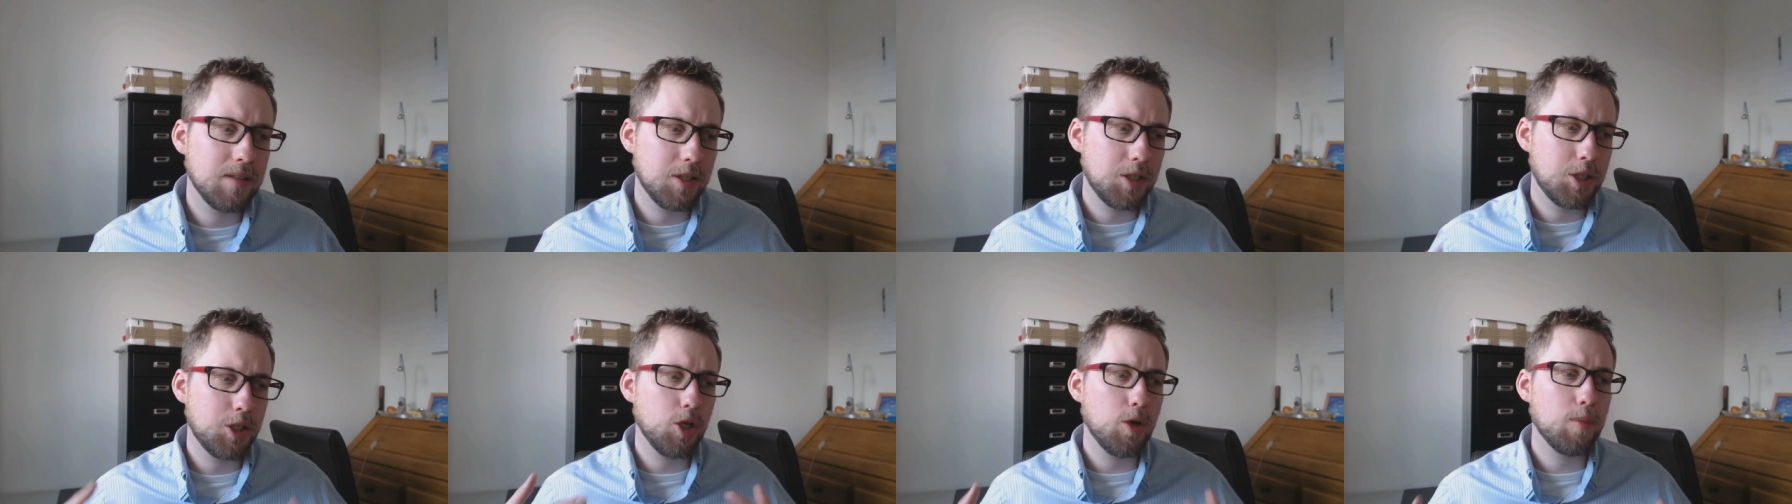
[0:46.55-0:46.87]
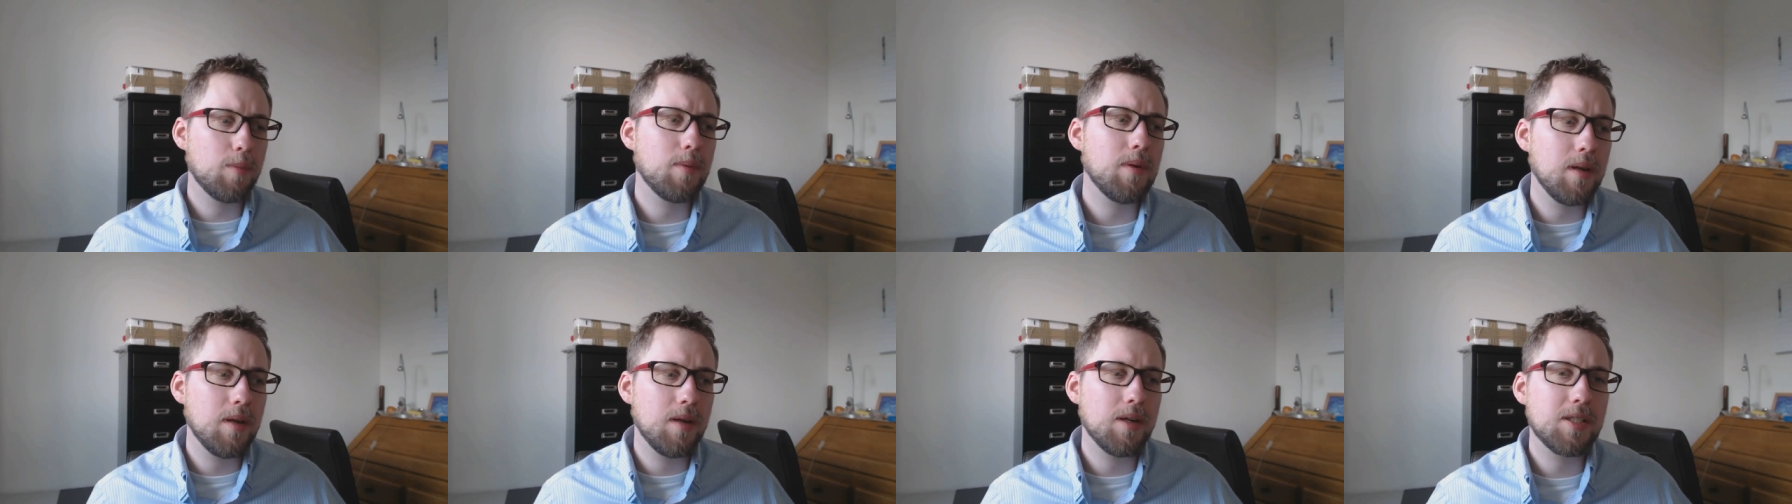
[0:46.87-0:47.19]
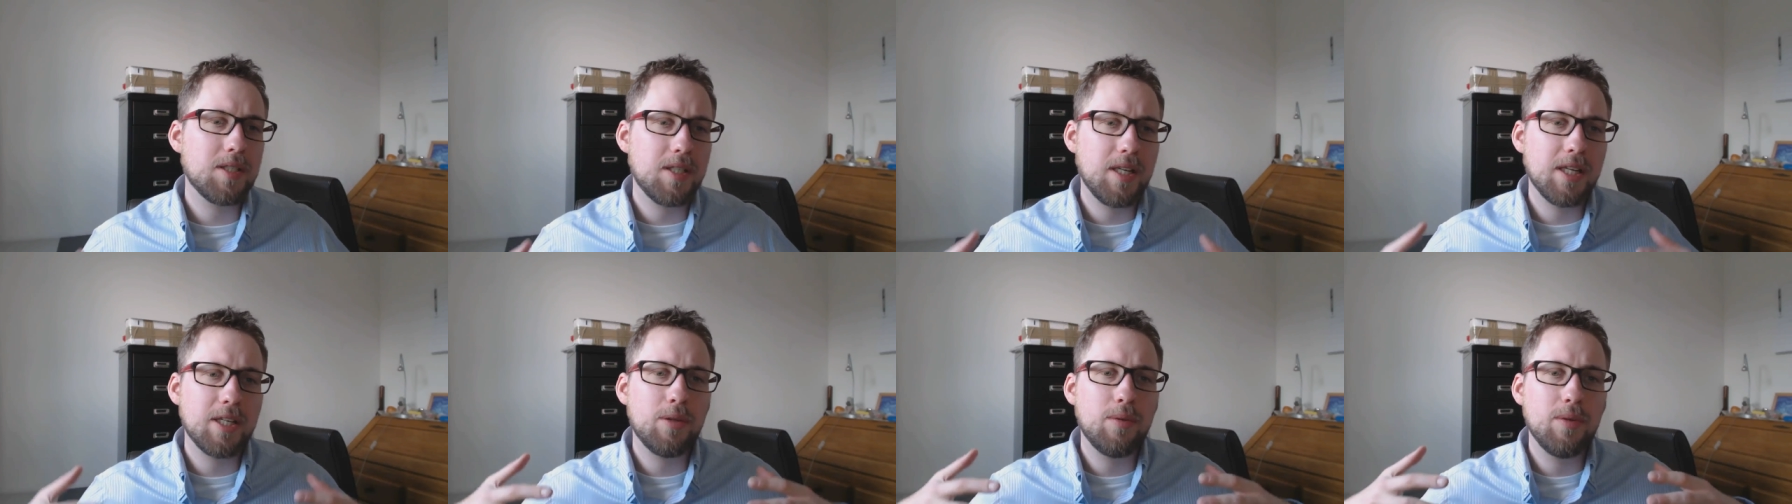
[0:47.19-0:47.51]
the shop
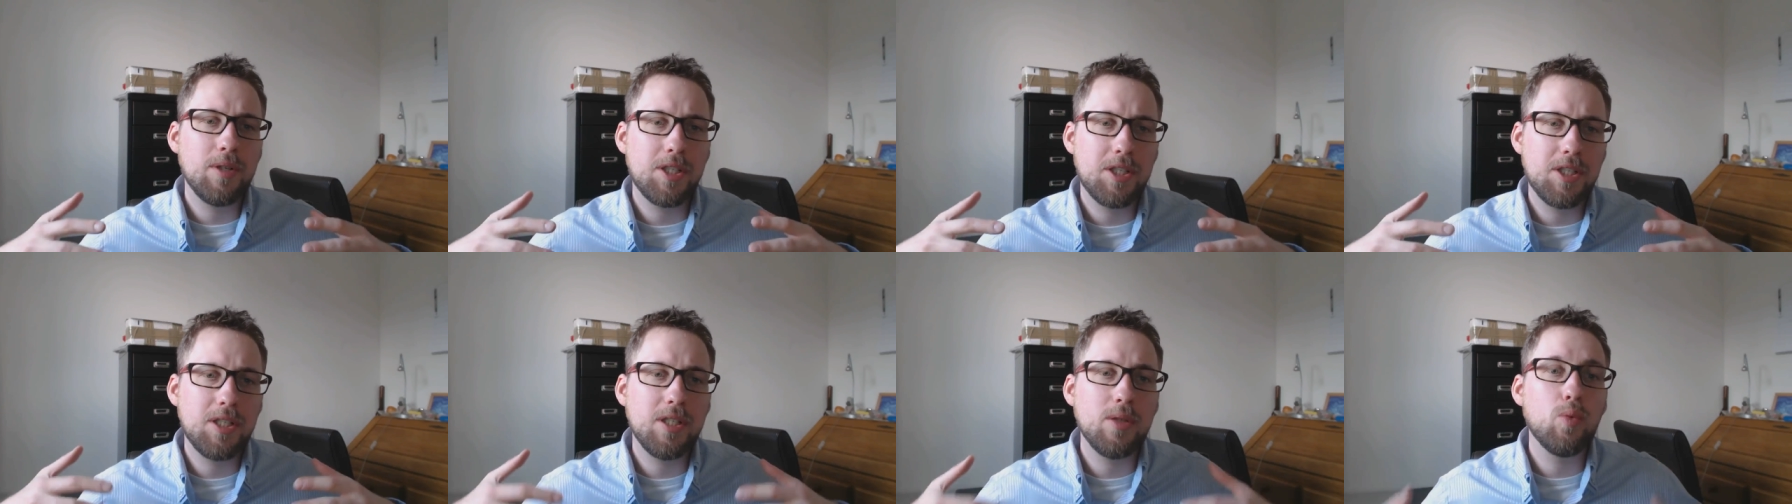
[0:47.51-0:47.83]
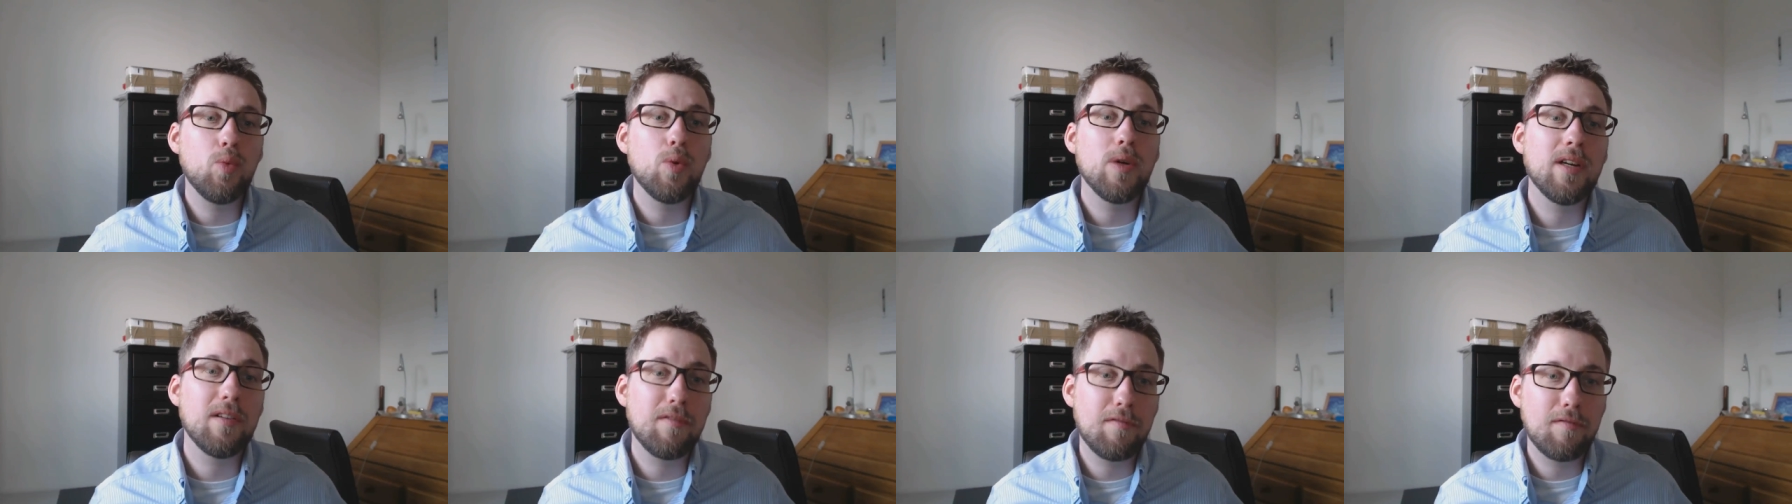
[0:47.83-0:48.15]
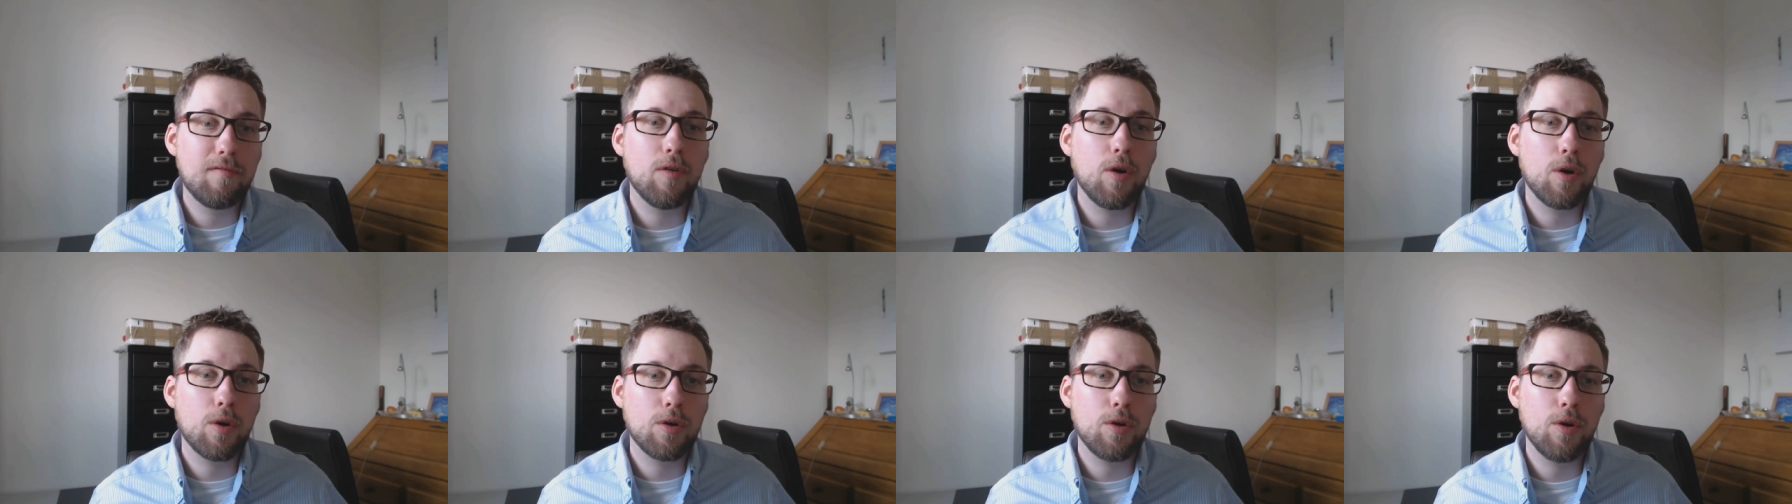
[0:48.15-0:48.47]
clerks actually still wear
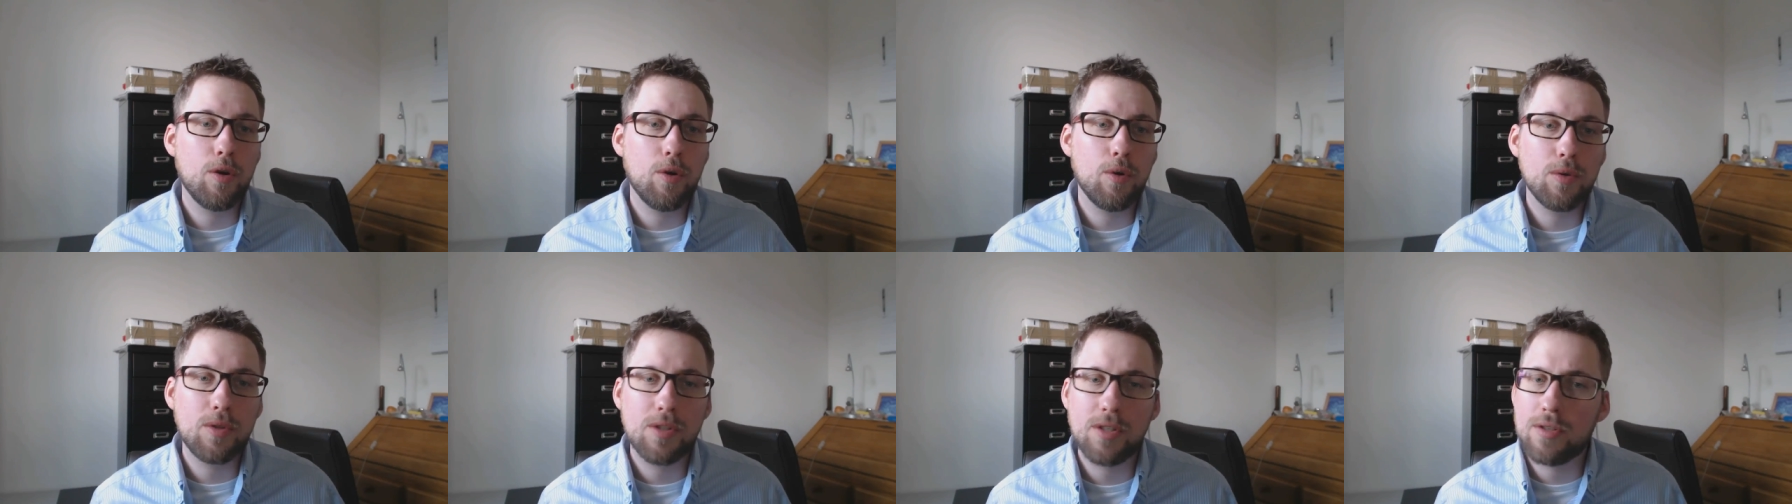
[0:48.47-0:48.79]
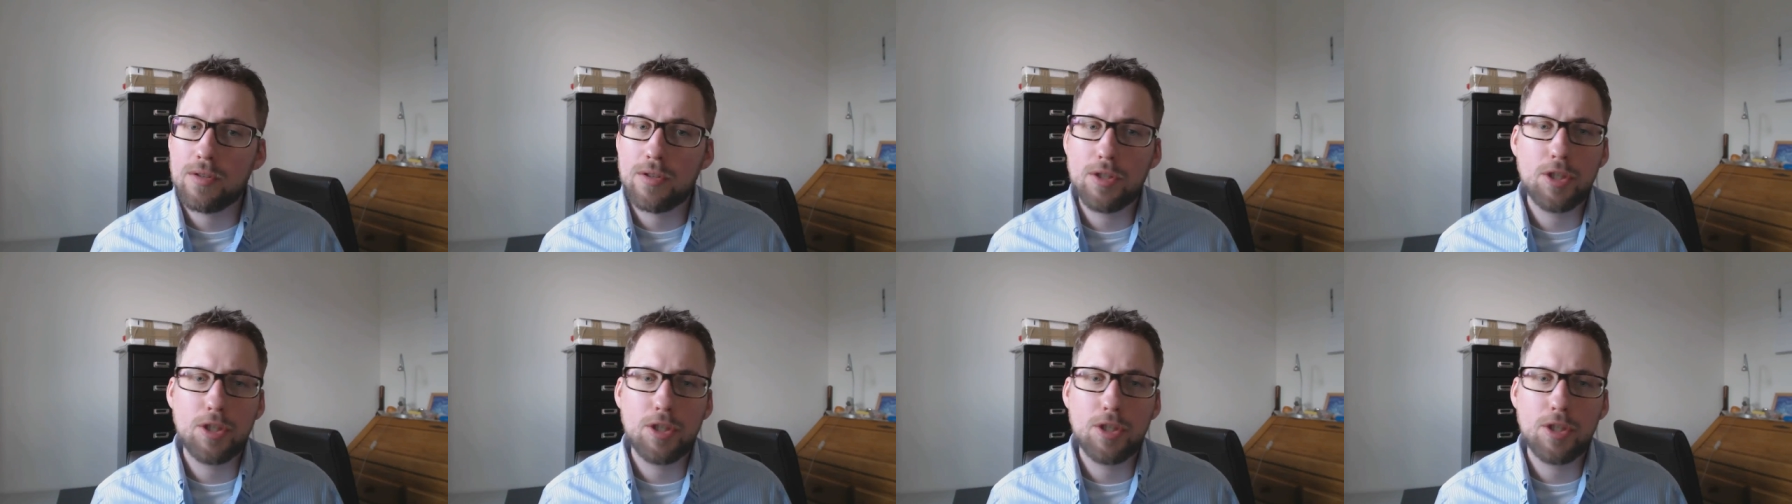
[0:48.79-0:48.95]
frock coats.